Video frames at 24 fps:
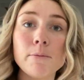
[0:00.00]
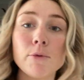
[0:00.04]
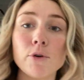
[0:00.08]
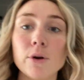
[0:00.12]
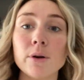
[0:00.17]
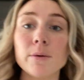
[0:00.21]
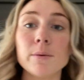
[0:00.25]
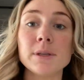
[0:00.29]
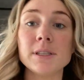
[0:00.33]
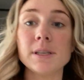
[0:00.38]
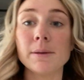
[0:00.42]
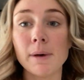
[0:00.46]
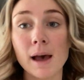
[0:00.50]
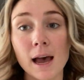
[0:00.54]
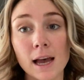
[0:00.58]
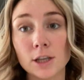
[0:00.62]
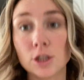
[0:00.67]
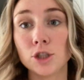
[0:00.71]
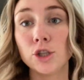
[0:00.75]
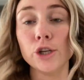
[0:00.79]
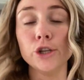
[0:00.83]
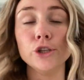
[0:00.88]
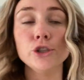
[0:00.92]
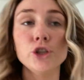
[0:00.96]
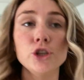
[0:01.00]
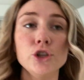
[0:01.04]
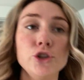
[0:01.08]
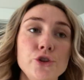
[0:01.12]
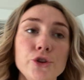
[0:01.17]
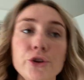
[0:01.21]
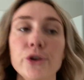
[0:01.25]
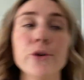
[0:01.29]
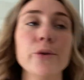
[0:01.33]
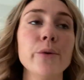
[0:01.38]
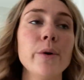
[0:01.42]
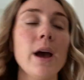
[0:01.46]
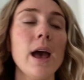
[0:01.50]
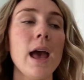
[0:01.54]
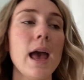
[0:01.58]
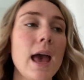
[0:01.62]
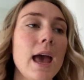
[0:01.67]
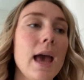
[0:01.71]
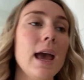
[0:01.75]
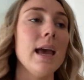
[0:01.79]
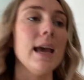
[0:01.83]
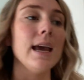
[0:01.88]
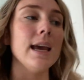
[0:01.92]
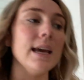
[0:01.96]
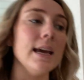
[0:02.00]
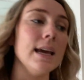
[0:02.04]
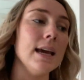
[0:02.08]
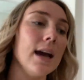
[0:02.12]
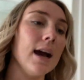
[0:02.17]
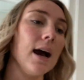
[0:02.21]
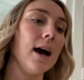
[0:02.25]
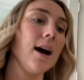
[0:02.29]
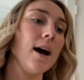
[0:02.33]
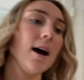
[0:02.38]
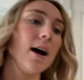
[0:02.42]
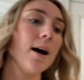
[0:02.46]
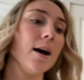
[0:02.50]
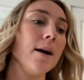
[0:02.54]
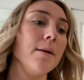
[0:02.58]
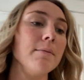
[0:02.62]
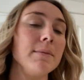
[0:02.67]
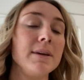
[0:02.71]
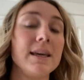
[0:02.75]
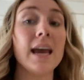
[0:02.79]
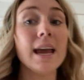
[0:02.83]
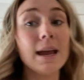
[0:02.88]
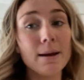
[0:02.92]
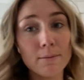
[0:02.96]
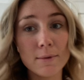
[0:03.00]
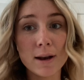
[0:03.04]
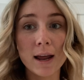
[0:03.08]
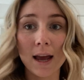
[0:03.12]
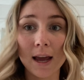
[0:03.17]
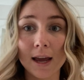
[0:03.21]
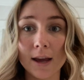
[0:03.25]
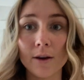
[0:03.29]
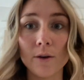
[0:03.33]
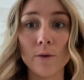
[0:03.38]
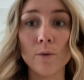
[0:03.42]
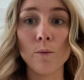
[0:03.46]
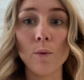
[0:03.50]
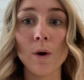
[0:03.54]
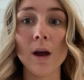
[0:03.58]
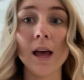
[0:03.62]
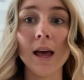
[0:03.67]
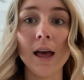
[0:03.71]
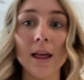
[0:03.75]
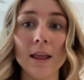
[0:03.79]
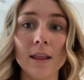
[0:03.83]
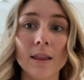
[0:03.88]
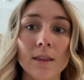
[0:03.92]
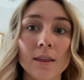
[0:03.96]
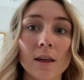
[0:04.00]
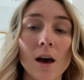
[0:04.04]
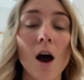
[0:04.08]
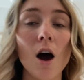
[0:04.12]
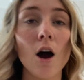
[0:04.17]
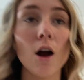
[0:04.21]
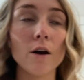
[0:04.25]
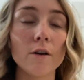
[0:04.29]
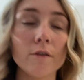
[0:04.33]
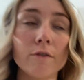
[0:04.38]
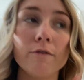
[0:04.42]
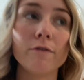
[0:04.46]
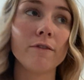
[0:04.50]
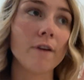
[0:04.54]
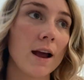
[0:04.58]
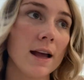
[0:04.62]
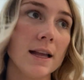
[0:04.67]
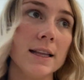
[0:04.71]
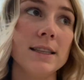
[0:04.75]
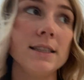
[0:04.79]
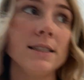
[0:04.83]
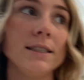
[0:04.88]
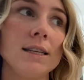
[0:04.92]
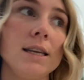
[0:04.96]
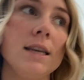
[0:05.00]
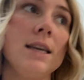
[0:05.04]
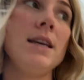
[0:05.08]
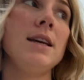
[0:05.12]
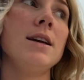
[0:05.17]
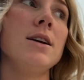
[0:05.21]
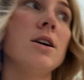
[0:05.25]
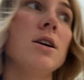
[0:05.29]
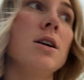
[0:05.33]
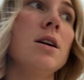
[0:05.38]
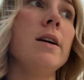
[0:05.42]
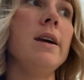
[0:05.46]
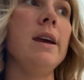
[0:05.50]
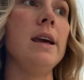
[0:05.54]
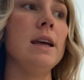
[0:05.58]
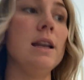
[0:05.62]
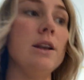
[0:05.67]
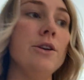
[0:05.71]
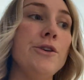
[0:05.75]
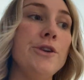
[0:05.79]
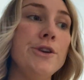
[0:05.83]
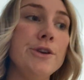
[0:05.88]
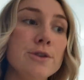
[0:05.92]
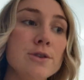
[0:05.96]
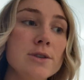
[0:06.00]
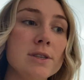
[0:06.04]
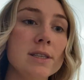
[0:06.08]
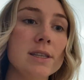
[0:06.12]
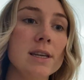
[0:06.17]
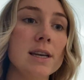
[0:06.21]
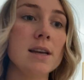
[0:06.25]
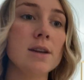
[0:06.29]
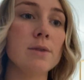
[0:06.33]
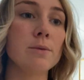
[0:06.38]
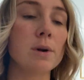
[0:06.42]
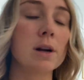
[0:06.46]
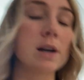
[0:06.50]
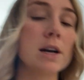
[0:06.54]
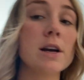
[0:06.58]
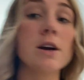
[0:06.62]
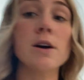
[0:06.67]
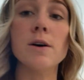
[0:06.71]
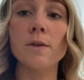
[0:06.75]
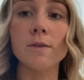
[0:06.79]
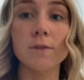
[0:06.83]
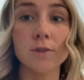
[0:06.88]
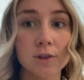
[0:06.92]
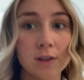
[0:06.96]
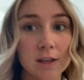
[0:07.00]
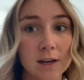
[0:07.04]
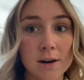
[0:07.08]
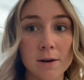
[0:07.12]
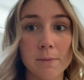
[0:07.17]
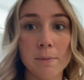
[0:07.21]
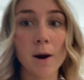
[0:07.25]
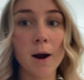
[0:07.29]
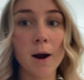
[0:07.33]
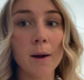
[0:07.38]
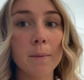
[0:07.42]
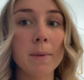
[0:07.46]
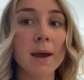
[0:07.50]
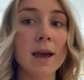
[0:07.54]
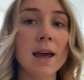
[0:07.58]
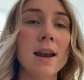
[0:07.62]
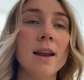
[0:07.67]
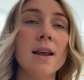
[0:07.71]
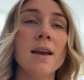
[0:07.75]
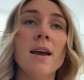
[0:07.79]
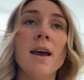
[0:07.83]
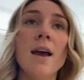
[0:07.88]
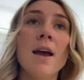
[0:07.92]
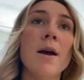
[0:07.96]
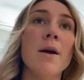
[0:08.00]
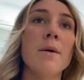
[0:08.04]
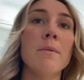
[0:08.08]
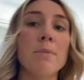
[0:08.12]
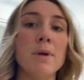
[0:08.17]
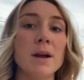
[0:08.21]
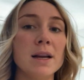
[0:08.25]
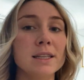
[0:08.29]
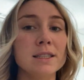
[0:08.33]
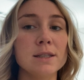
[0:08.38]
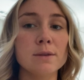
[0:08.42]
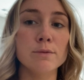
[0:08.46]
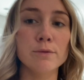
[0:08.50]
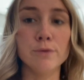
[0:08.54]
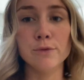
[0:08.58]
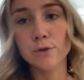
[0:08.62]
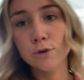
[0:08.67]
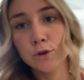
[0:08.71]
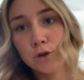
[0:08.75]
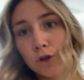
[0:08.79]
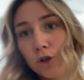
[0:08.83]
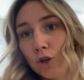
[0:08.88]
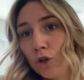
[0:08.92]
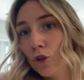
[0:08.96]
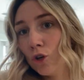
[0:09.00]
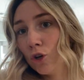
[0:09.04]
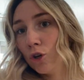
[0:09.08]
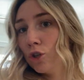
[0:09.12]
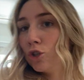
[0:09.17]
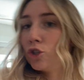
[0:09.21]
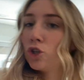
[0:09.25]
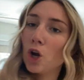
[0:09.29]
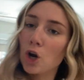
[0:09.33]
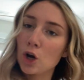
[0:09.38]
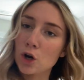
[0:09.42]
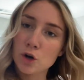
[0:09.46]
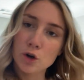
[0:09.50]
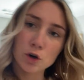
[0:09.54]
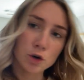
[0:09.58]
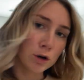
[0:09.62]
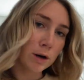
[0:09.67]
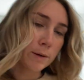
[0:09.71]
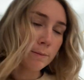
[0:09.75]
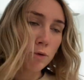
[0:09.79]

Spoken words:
going with Sebastian to do a game night with our friends here in Houston. We're gonna go over to their apartment, bring some food, charcuterie